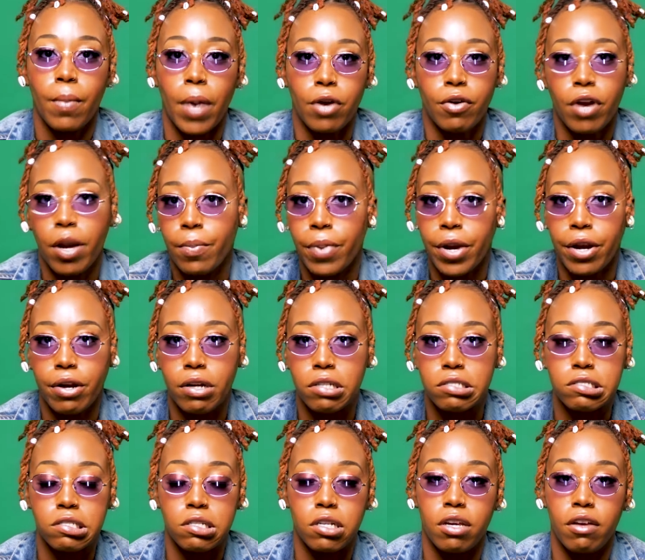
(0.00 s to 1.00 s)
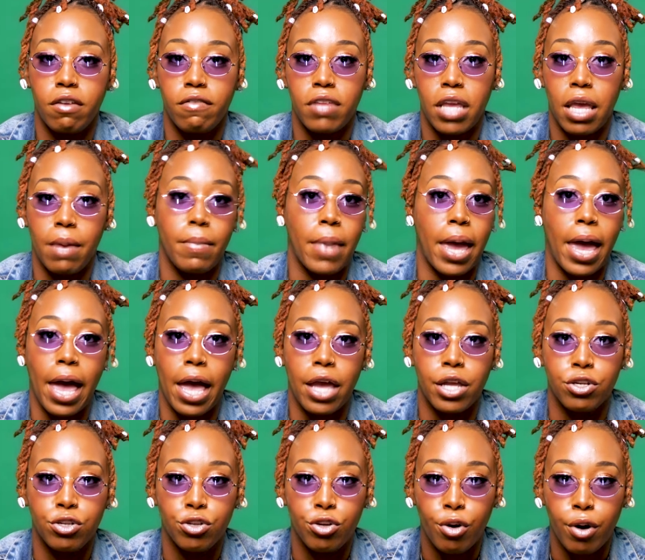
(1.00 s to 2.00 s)
my grandparents lived in
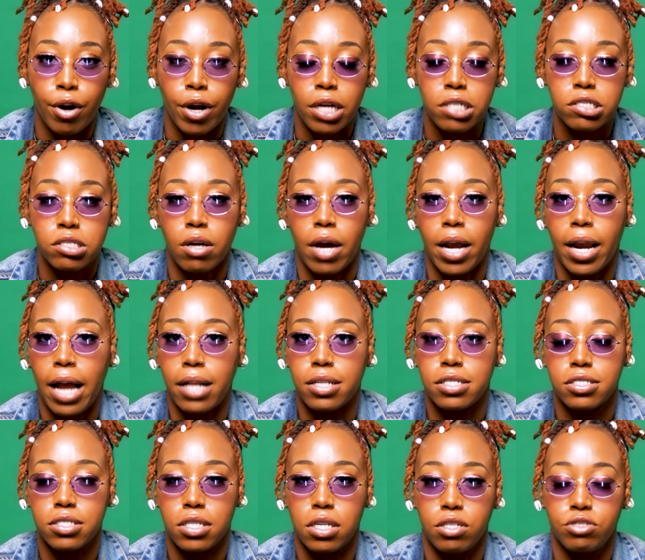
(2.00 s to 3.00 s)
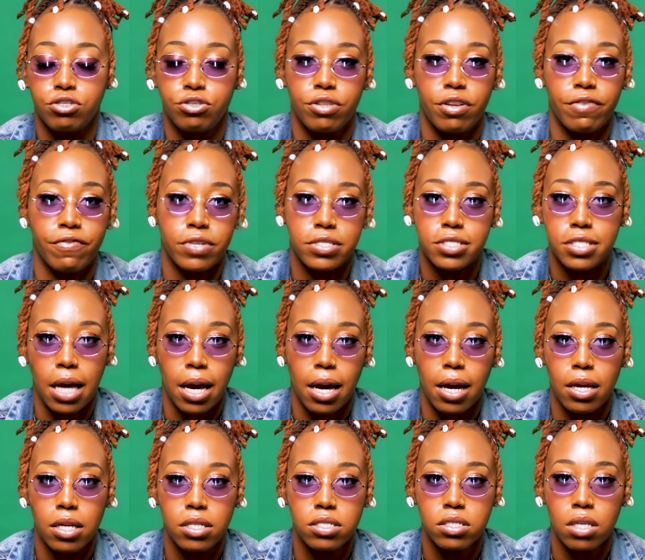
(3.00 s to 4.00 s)
Manhattan, New York. So I got to see two different
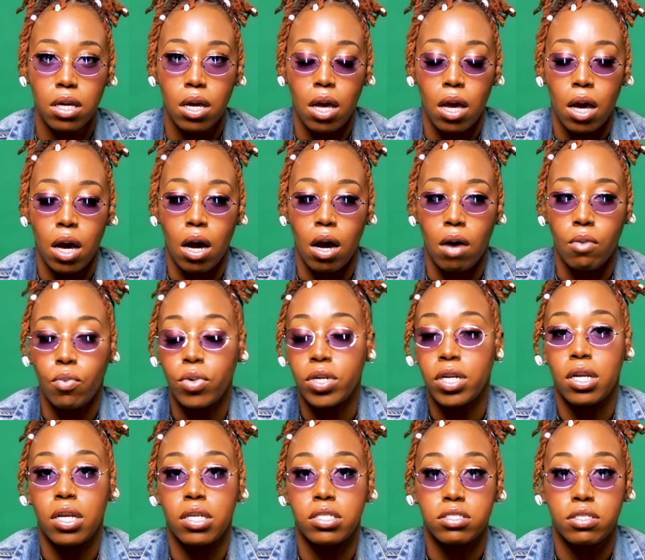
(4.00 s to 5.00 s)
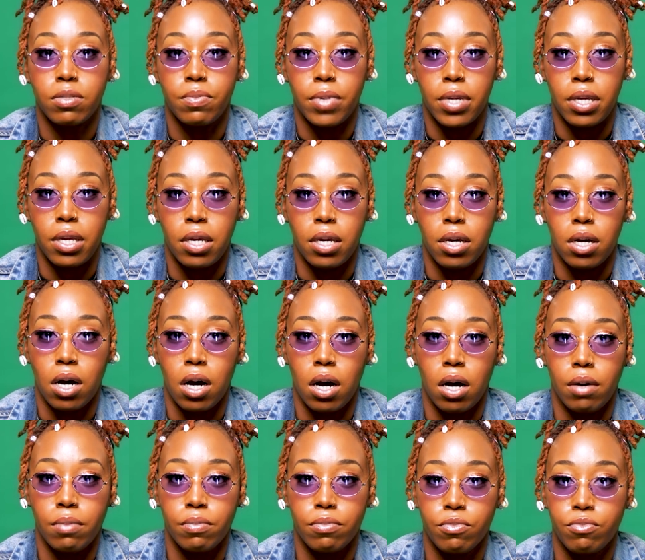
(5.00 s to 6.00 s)
sides, what it is to be,
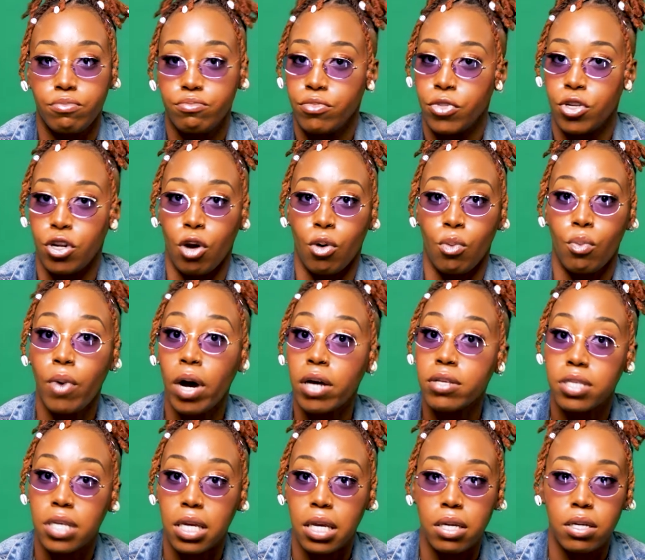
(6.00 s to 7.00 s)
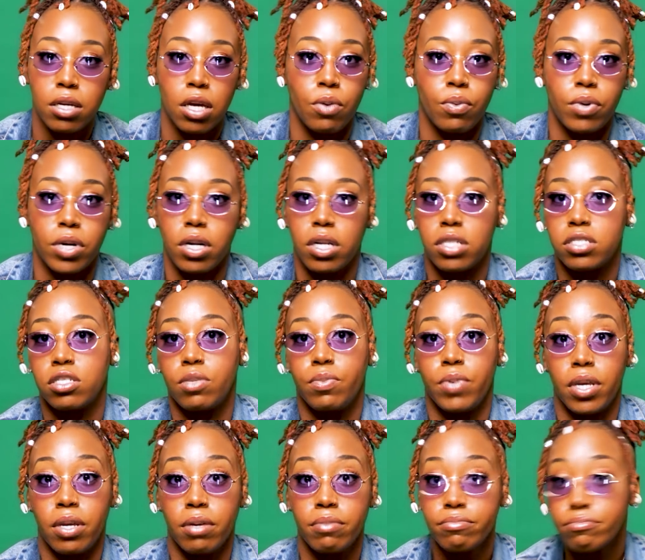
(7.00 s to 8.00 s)
wealthy and what it is to
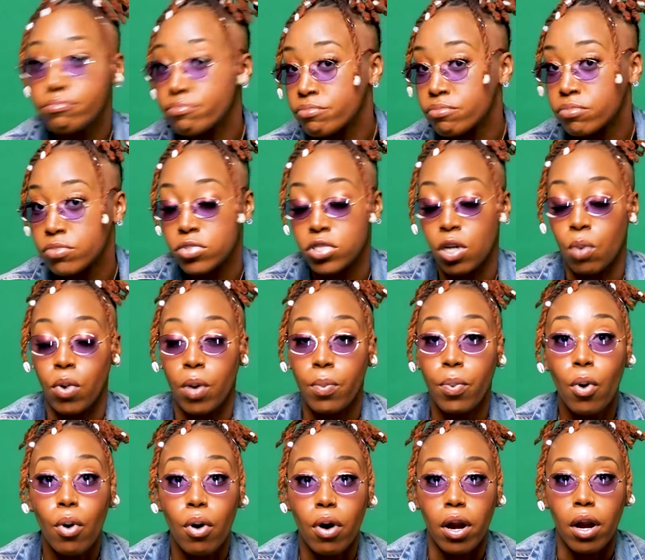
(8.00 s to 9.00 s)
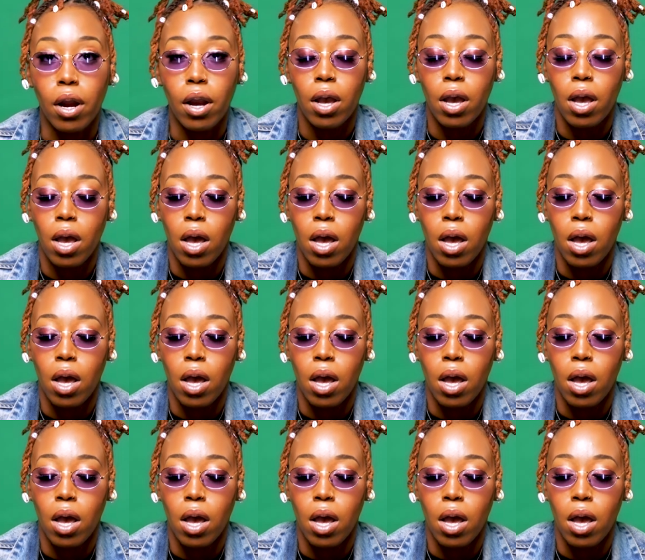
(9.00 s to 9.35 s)
be somewhat poor.